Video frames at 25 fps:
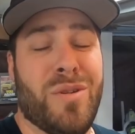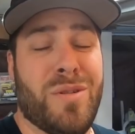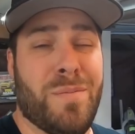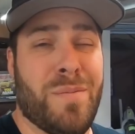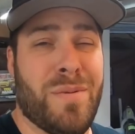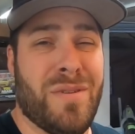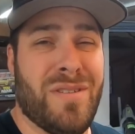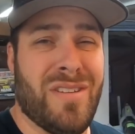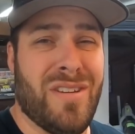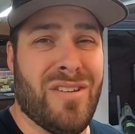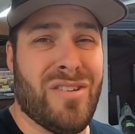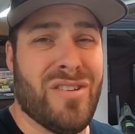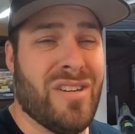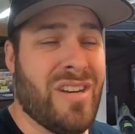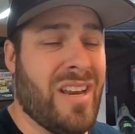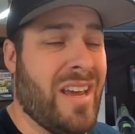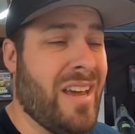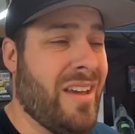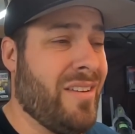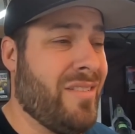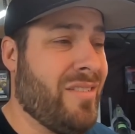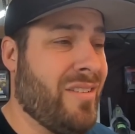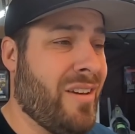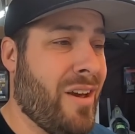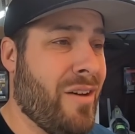was positioned
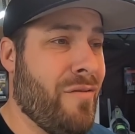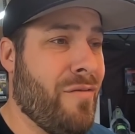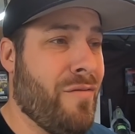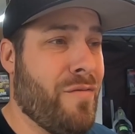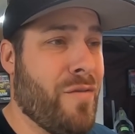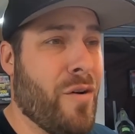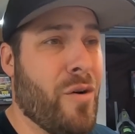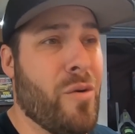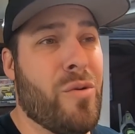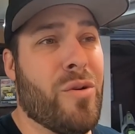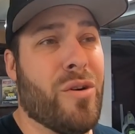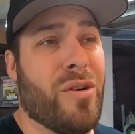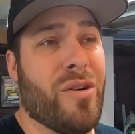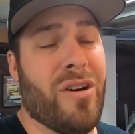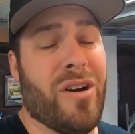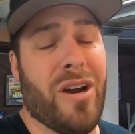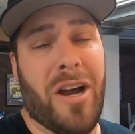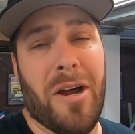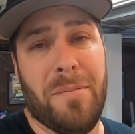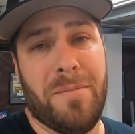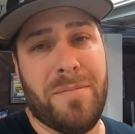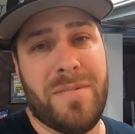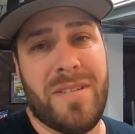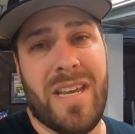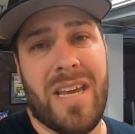as a voter
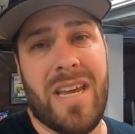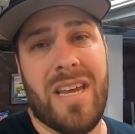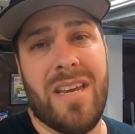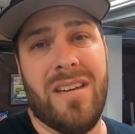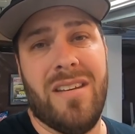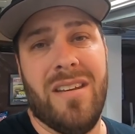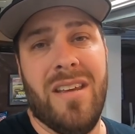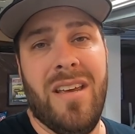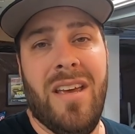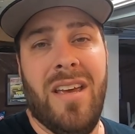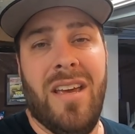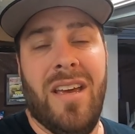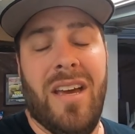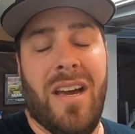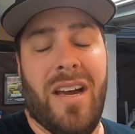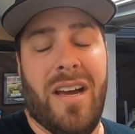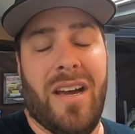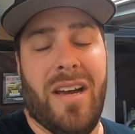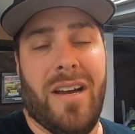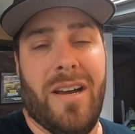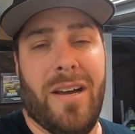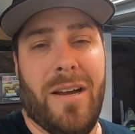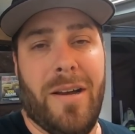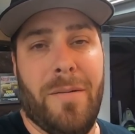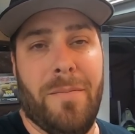update
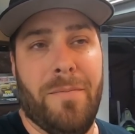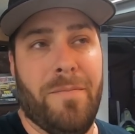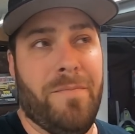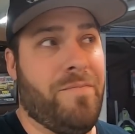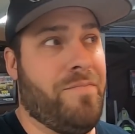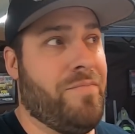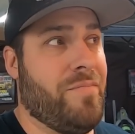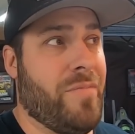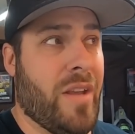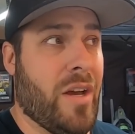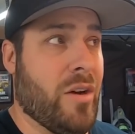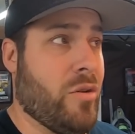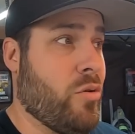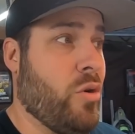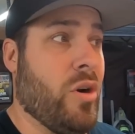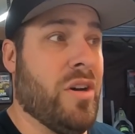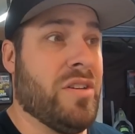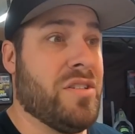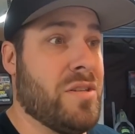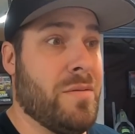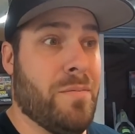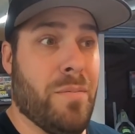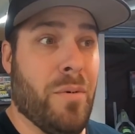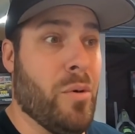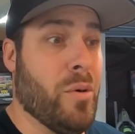um,
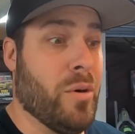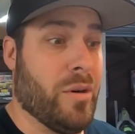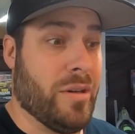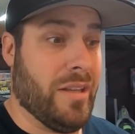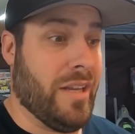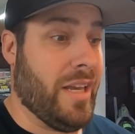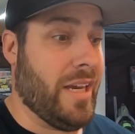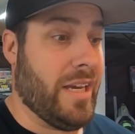across the board.